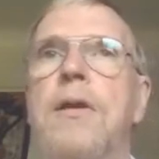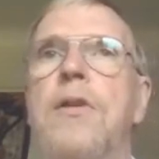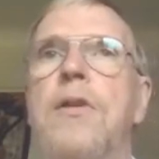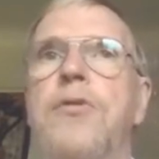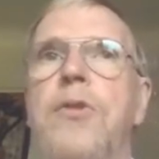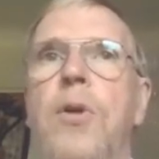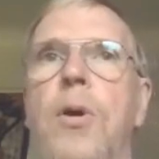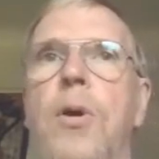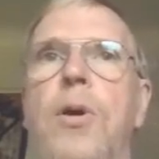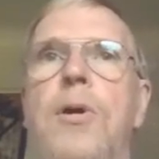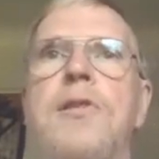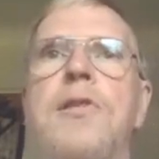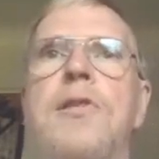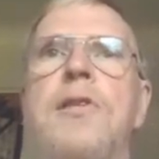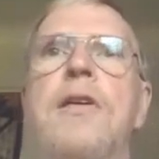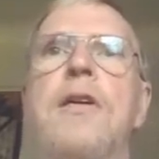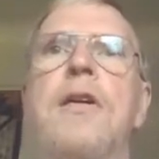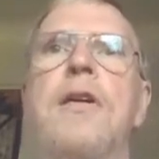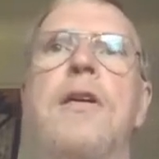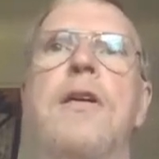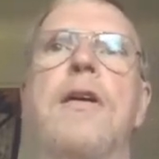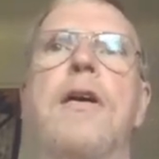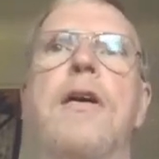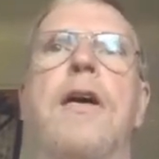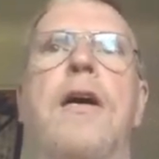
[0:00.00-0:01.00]
Of course,
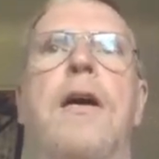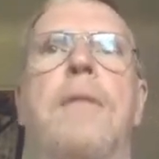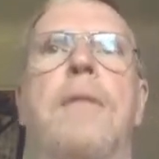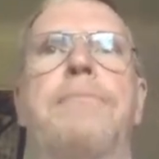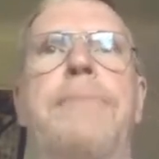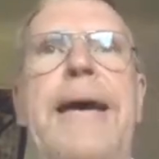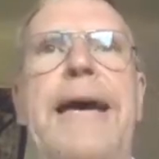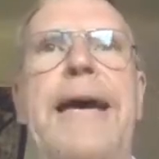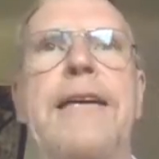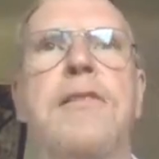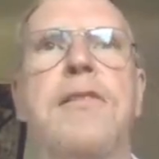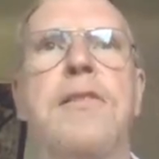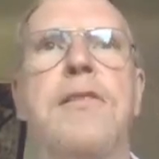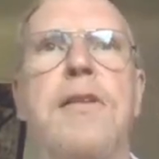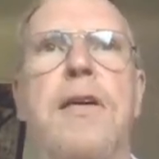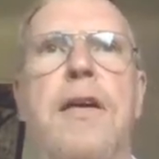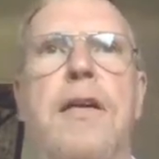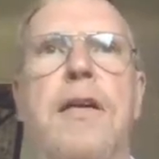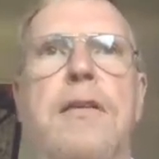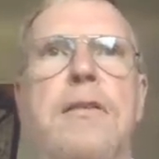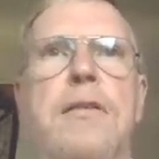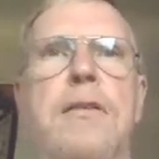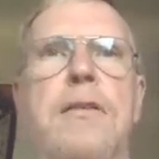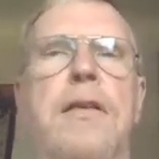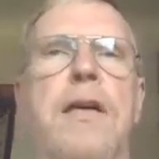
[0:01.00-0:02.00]
banks
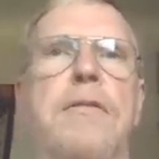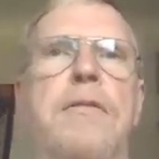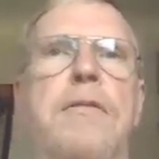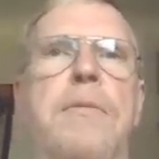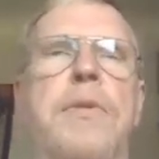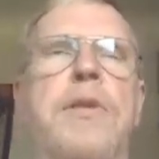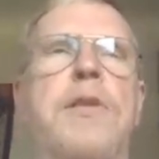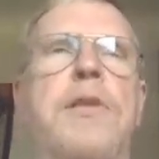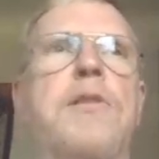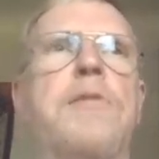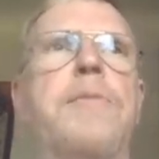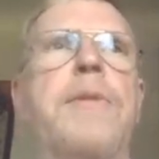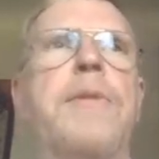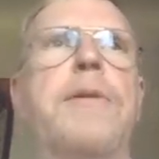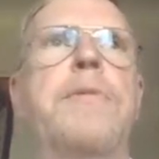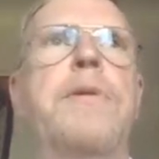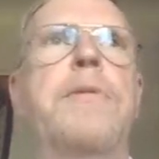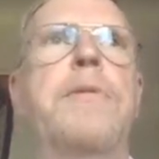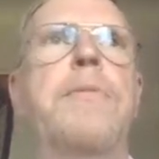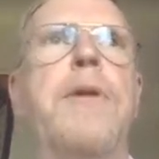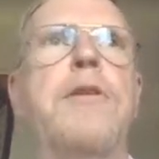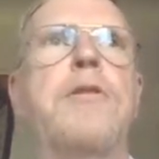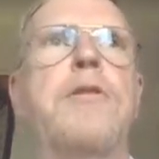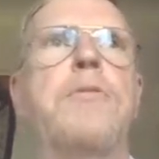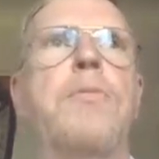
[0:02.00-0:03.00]
and governments may be
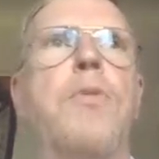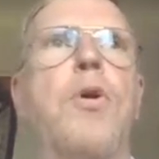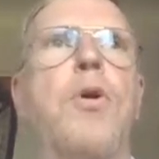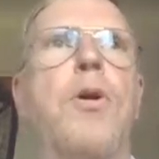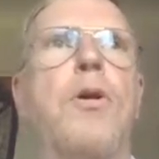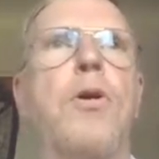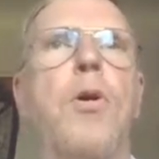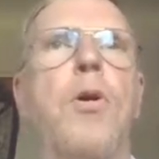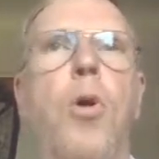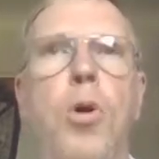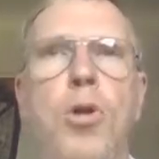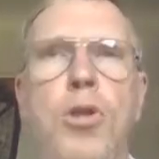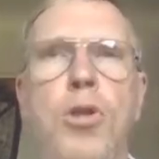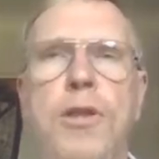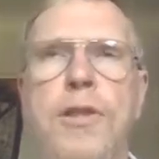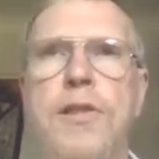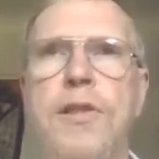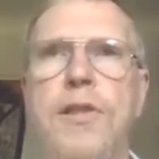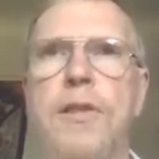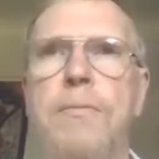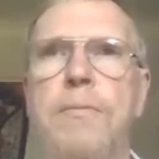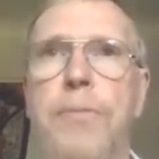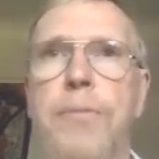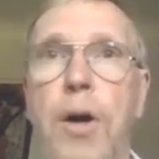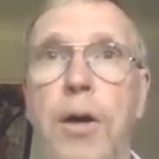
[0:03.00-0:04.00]
much more cautious
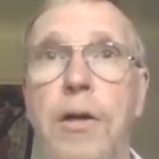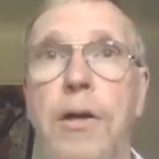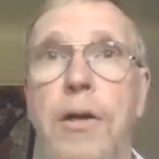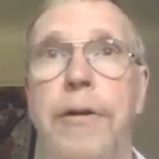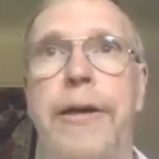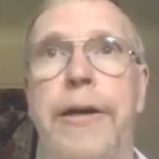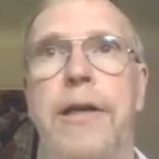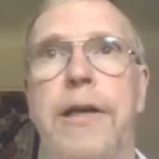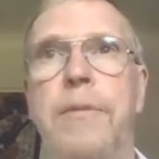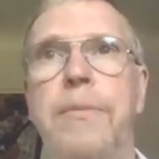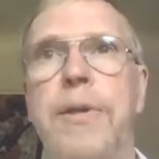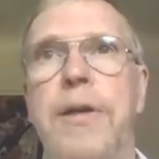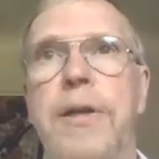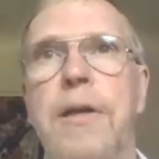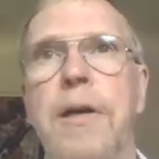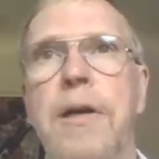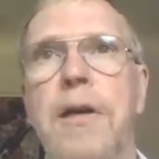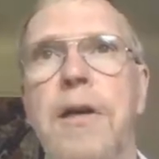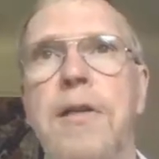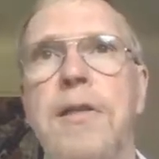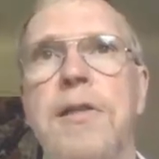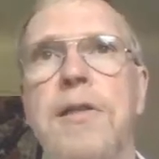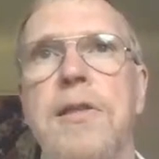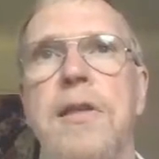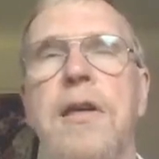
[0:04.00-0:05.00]
in borrowing,
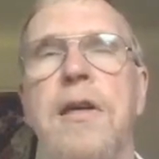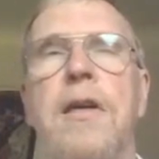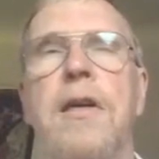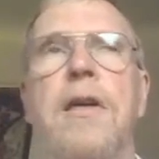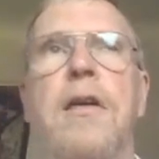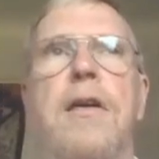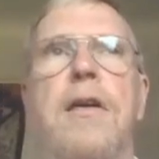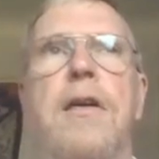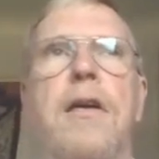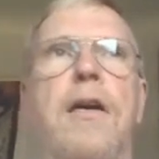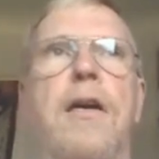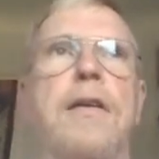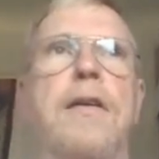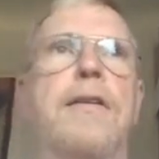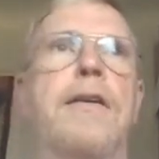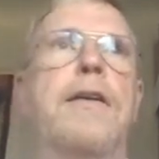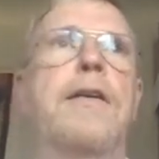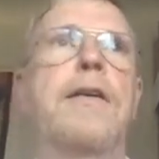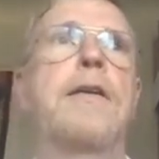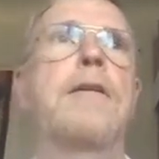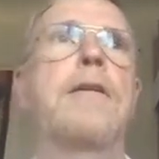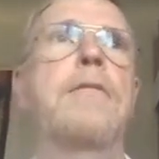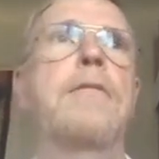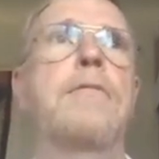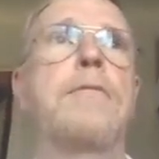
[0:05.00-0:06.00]
because
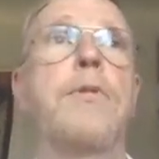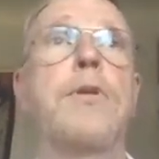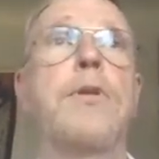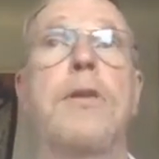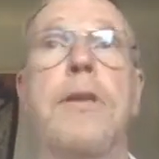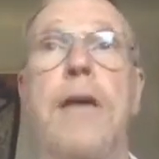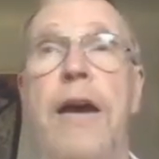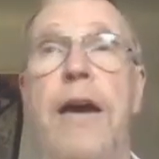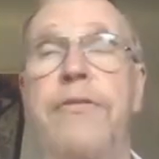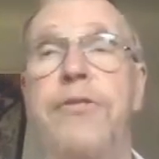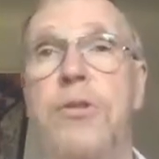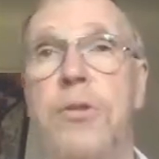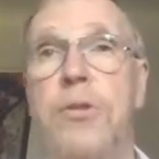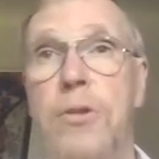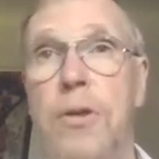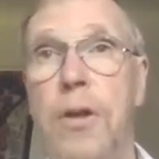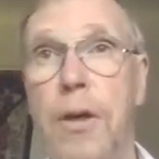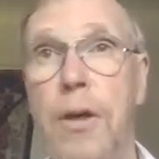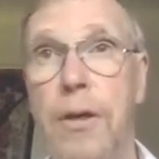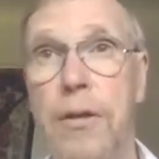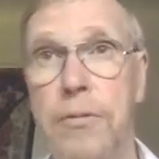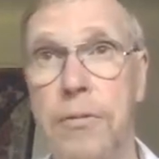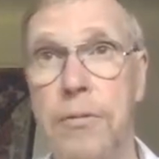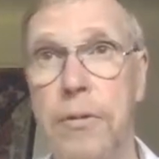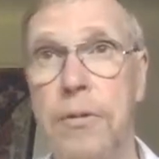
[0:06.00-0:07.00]
they would have
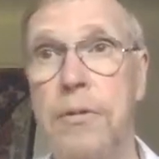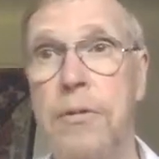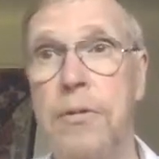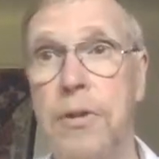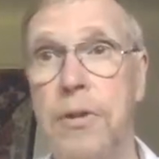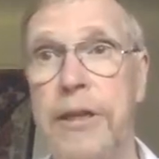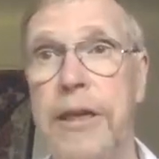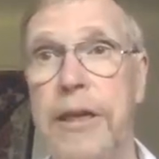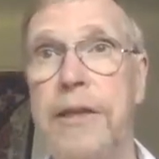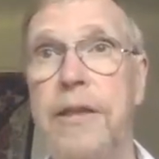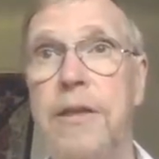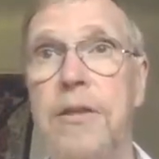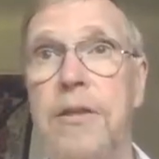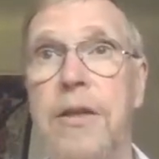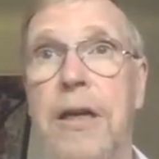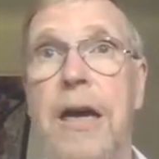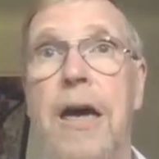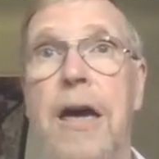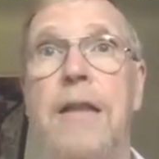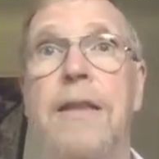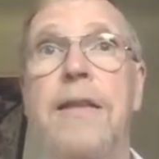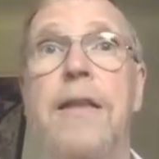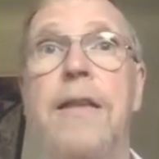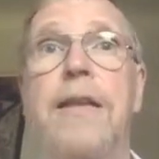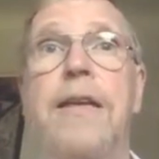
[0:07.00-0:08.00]
to take into
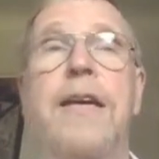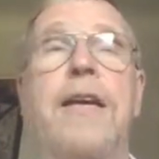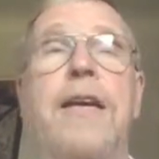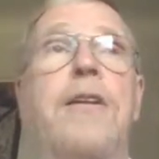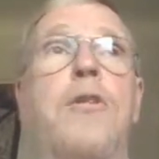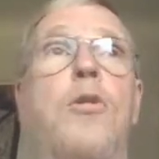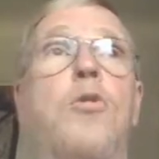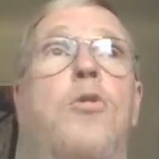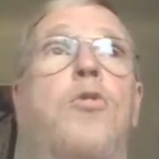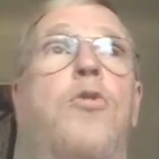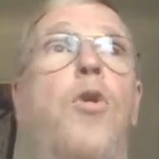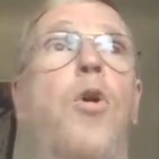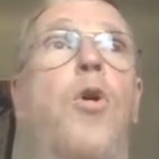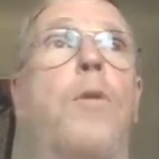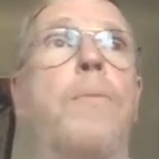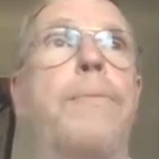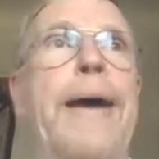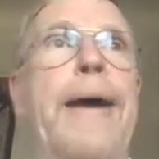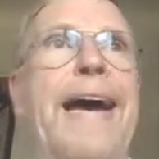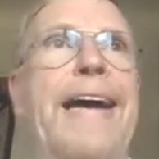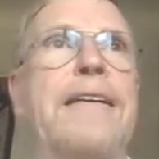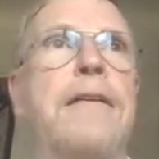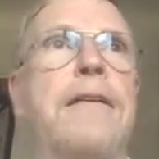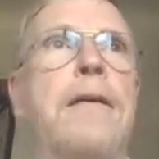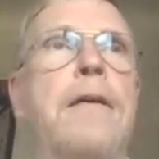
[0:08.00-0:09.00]
account that they cannot fall
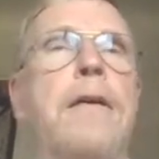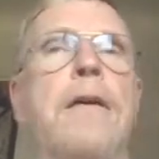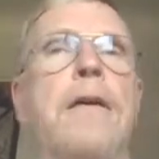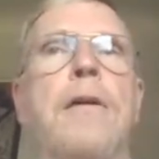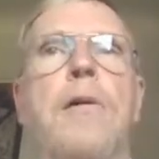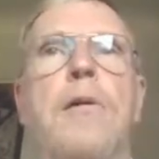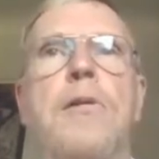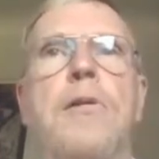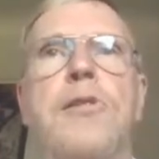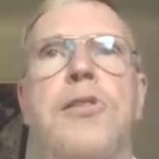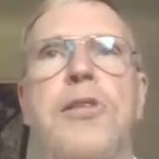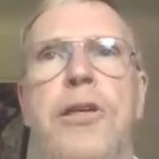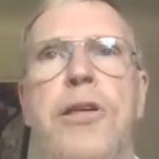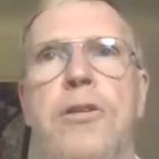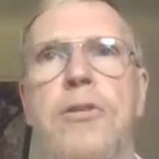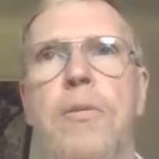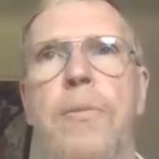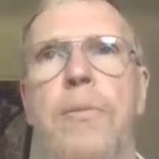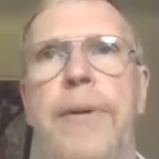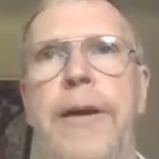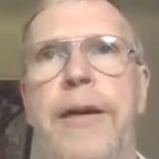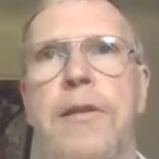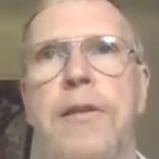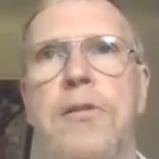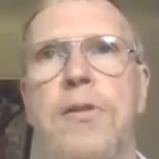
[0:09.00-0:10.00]
back on central
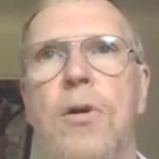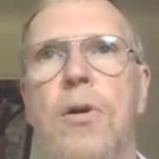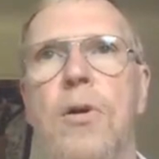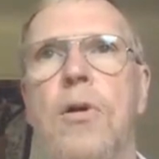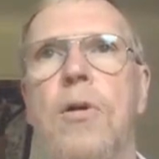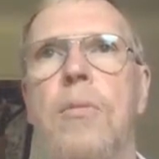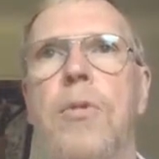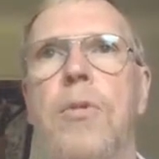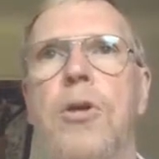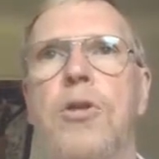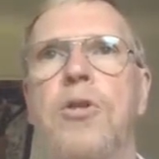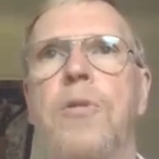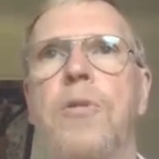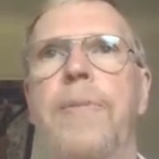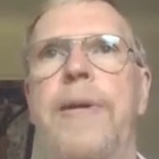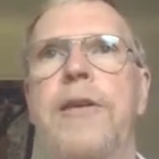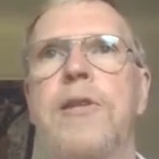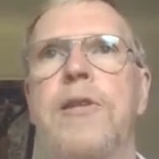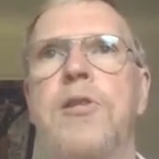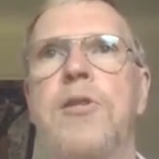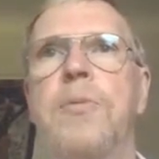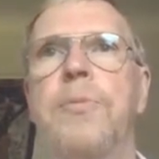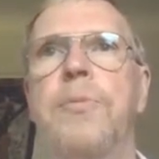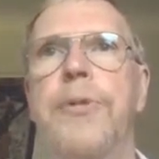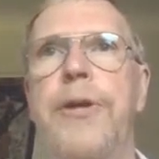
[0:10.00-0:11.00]
banks or commercial
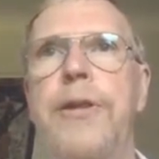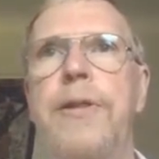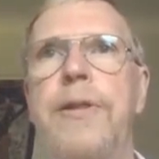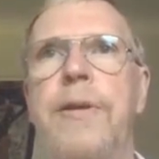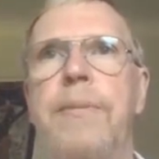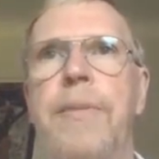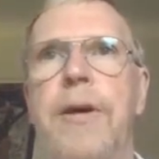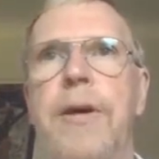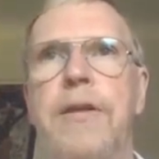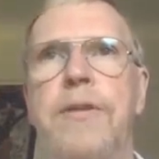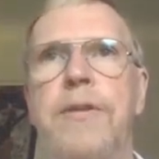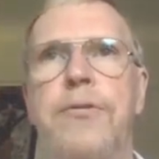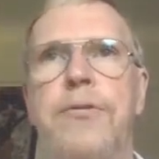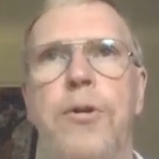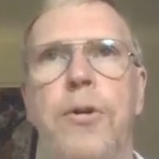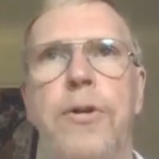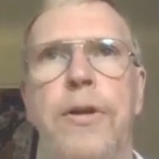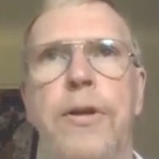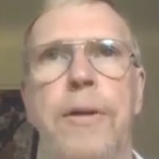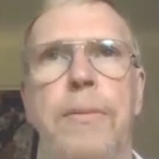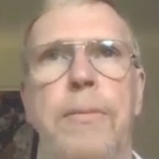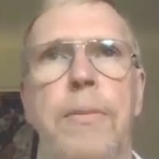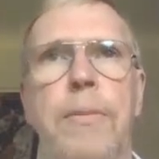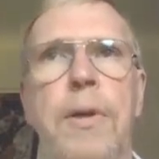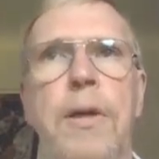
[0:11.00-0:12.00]
banks to print the money for
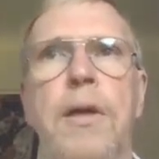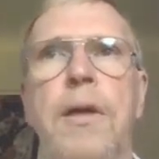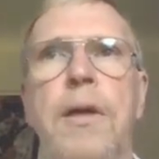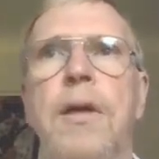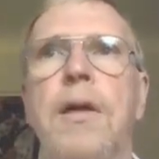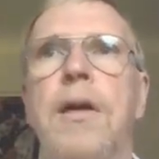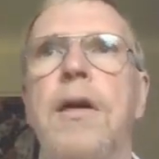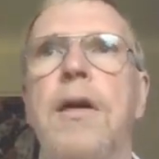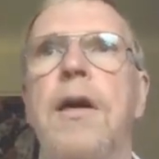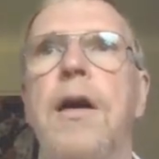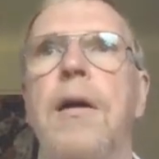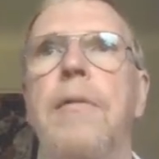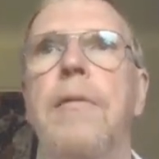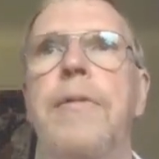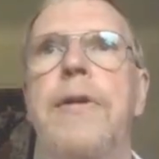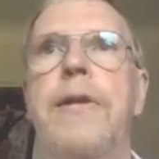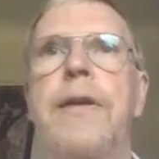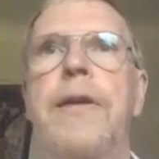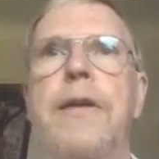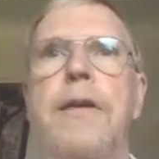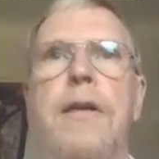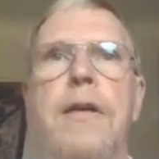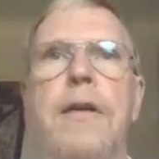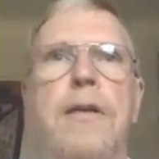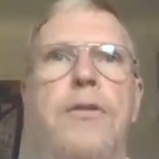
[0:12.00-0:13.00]
them when
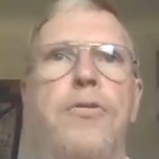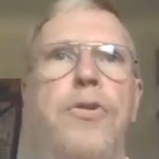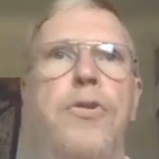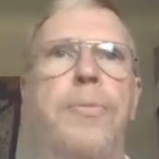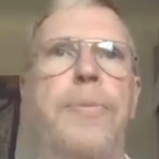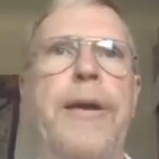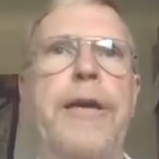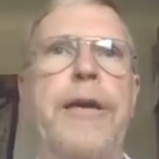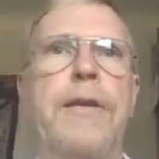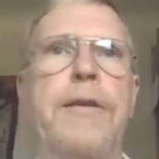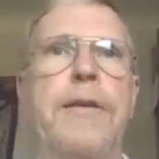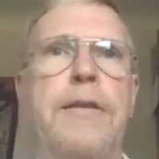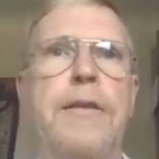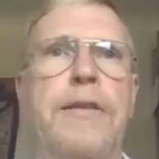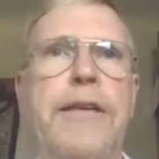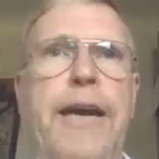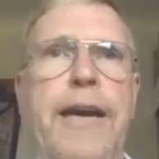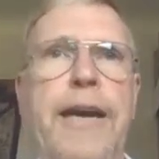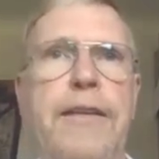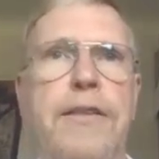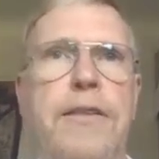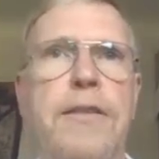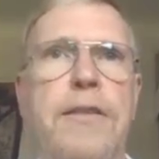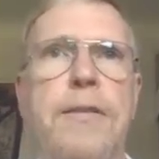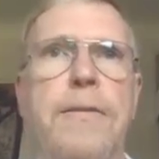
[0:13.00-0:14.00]
they can't repay their
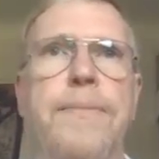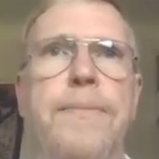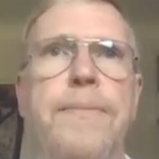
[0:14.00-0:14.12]
debt.